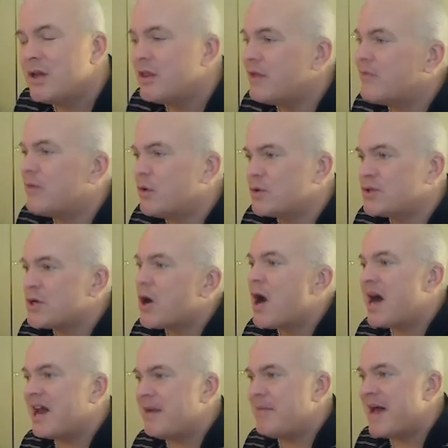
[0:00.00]
the volts are
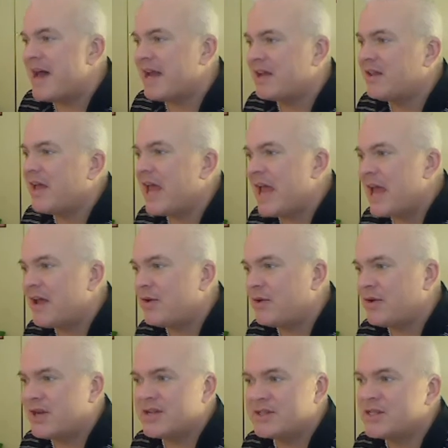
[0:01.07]
automatically
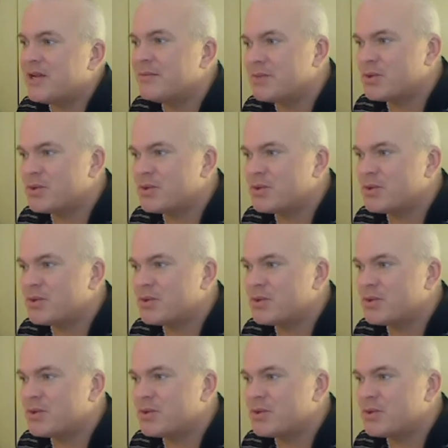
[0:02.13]
handled on some